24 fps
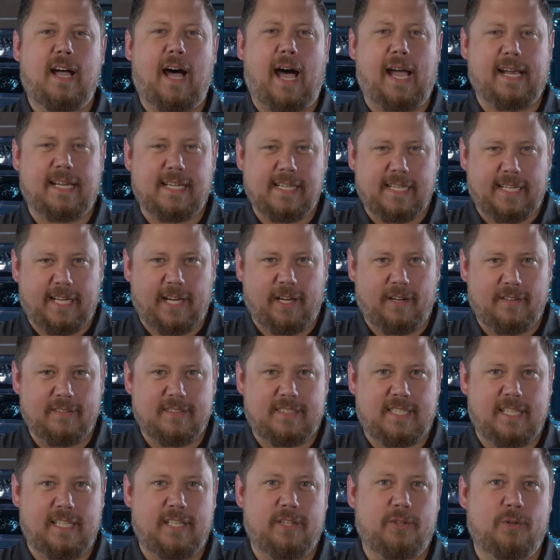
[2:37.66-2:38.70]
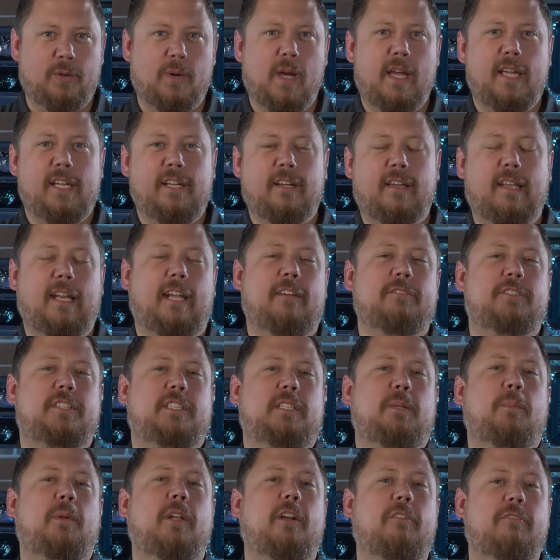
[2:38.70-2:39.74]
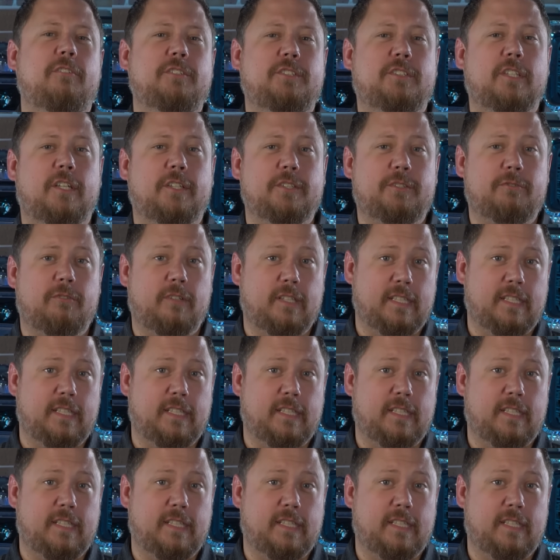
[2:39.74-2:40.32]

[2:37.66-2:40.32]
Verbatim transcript: I can guarantee you, you're gonna have similar results